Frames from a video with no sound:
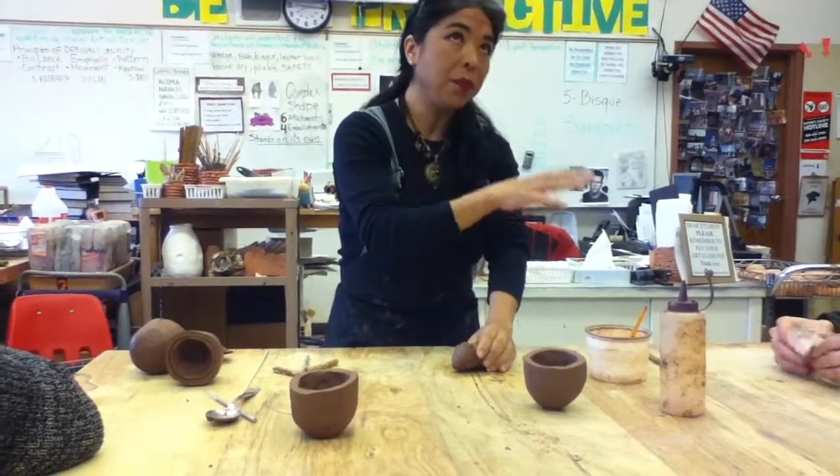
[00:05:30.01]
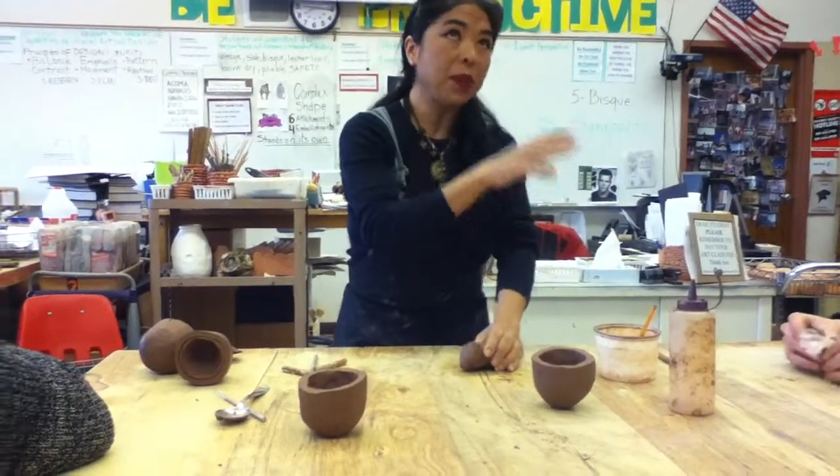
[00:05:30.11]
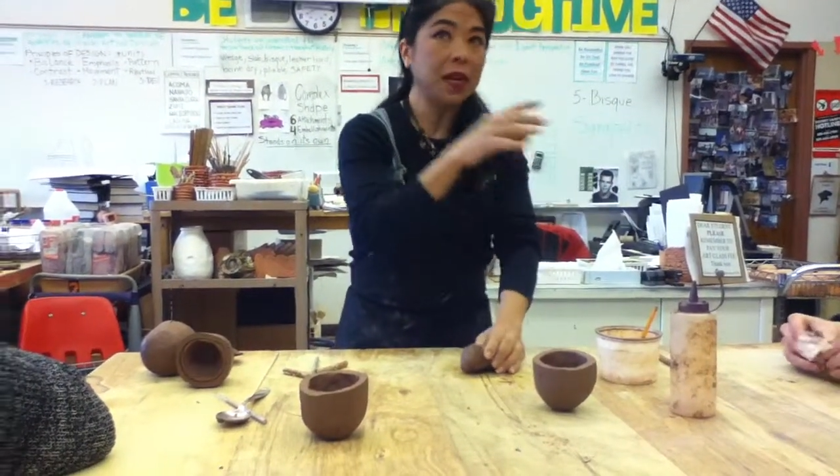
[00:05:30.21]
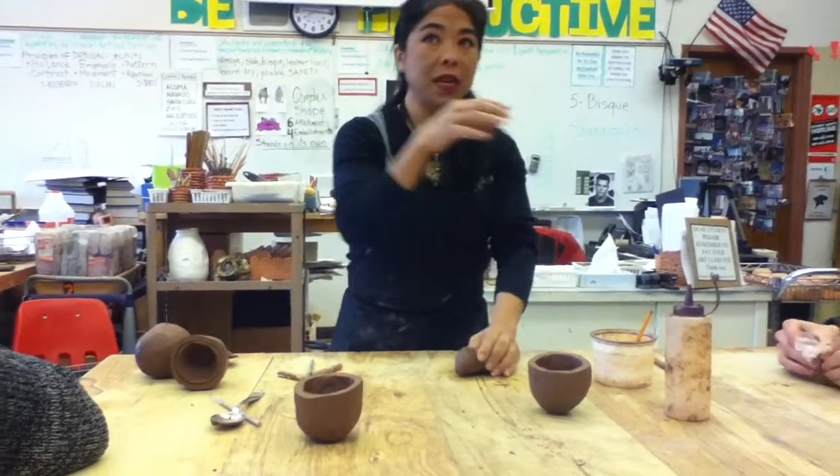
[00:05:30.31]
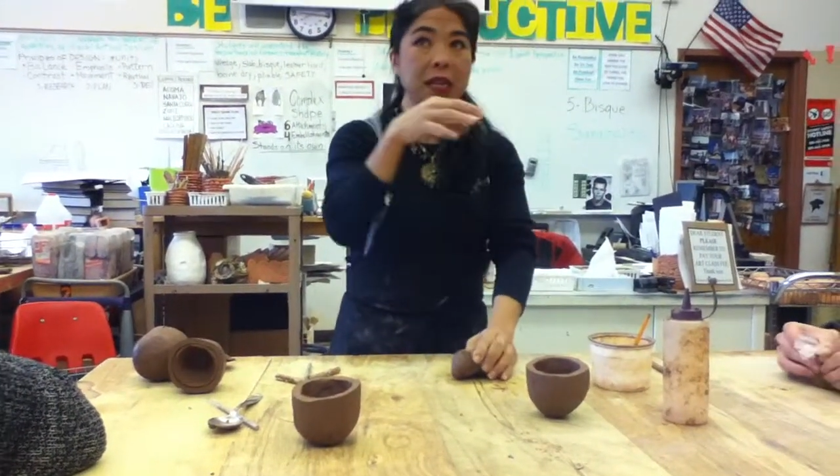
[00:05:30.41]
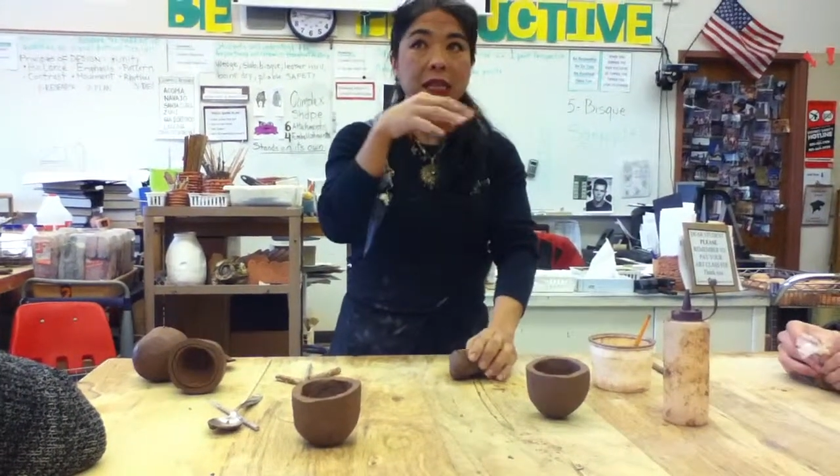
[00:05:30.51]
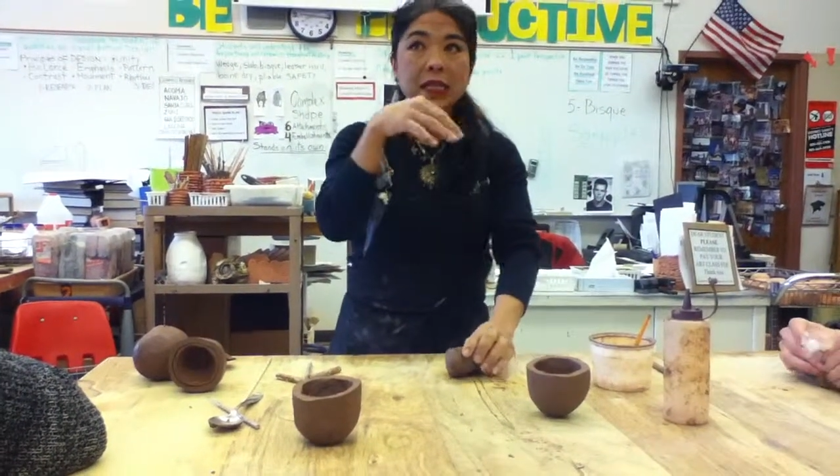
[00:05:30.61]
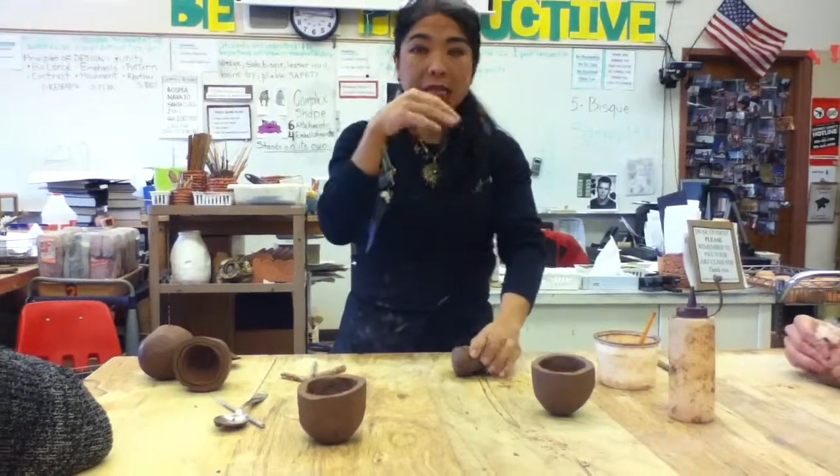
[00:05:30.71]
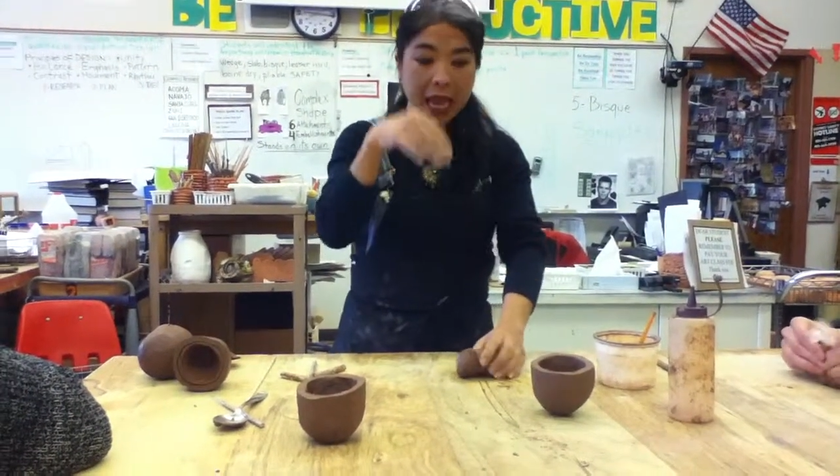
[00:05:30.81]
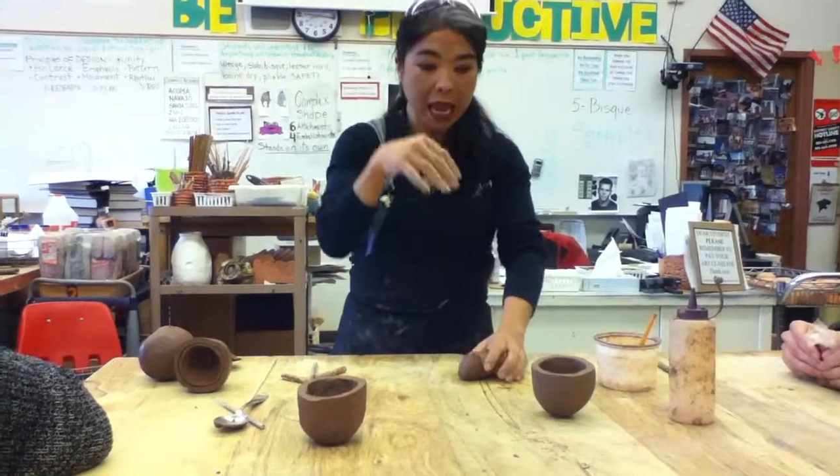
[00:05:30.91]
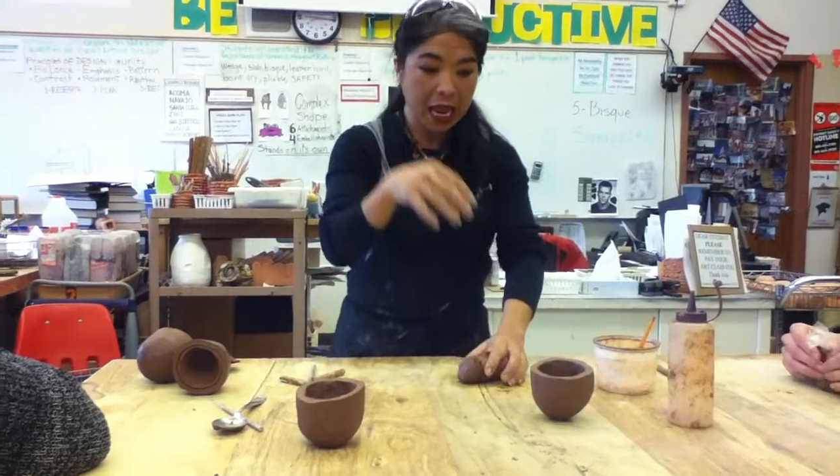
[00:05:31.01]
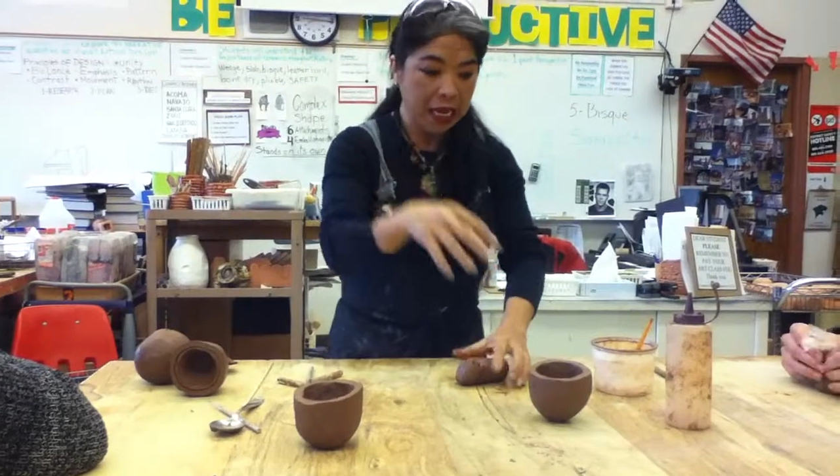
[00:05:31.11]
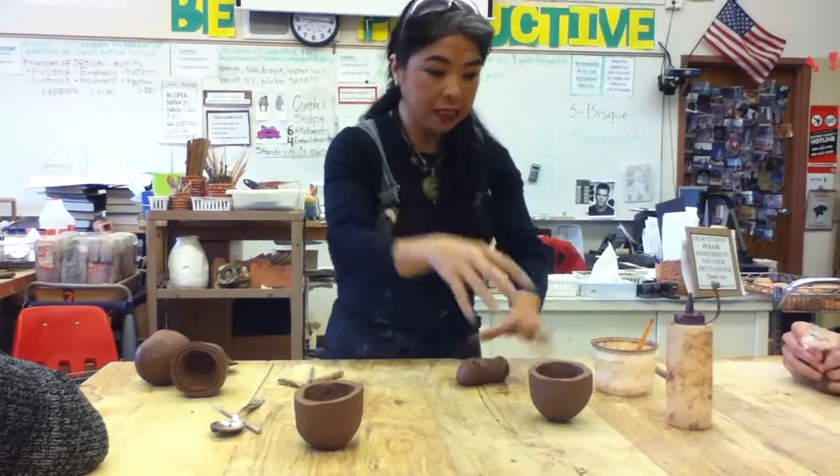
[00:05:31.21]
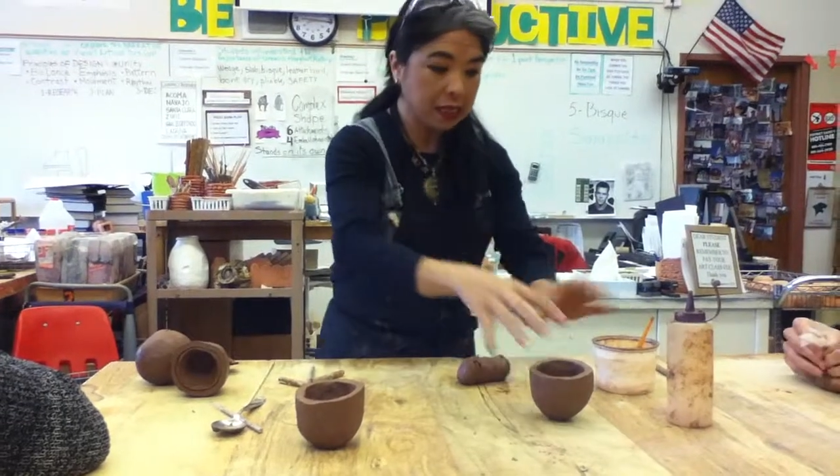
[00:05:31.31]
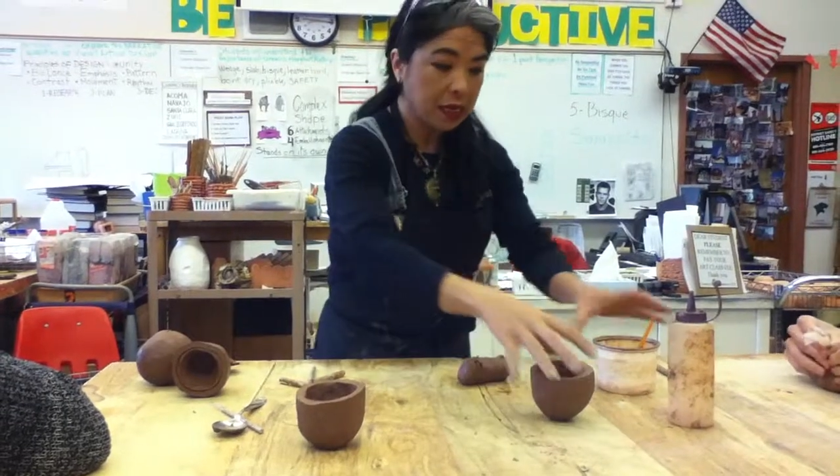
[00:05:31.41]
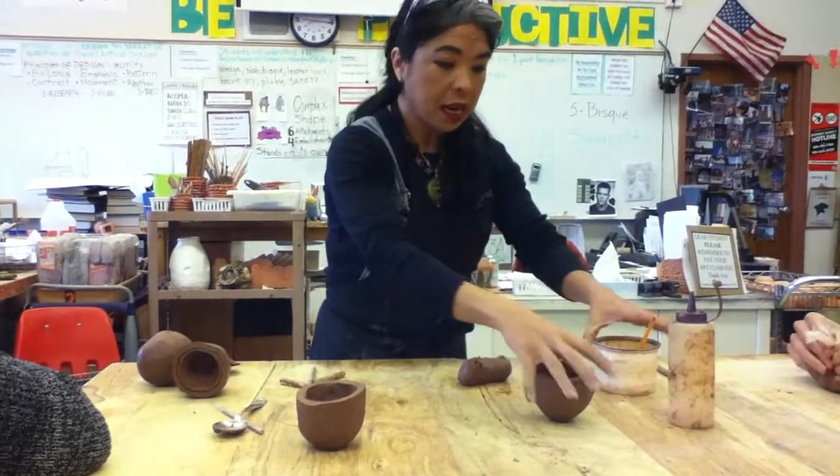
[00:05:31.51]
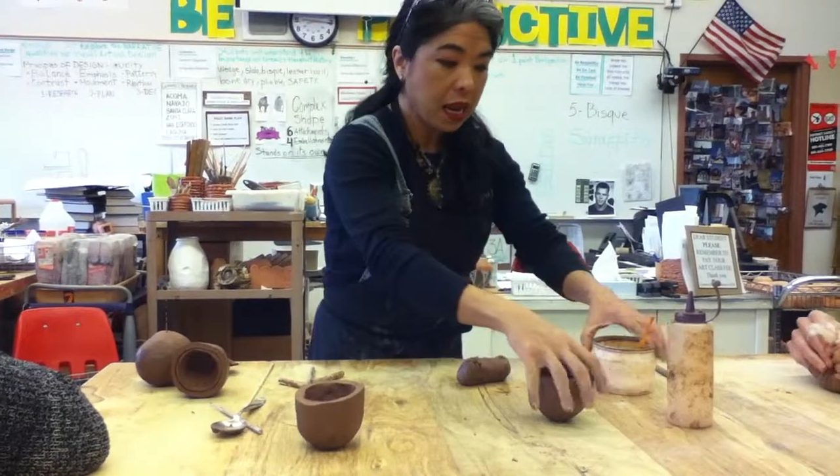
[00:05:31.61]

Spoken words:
but in this case,